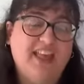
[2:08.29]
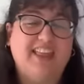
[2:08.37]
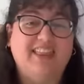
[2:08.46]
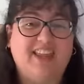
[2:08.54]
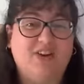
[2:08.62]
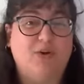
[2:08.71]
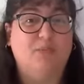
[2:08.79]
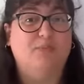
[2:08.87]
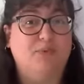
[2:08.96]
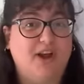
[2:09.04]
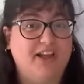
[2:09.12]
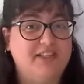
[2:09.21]
and they are
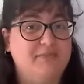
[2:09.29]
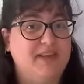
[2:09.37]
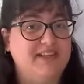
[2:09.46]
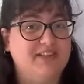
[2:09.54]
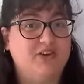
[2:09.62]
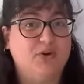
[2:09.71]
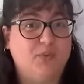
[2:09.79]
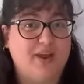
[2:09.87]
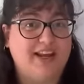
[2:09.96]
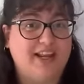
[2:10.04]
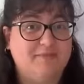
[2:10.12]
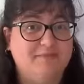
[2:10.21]
bridesmaids at her
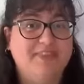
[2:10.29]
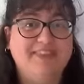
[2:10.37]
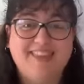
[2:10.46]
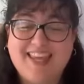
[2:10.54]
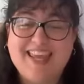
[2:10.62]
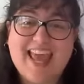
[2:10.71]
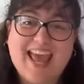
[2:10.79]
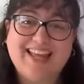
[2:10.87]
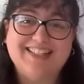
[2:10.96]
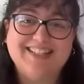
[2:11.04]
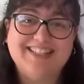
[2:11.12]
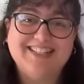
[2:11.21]
wedding. The
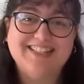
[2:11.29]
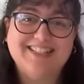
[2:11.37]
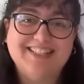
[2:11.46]
end.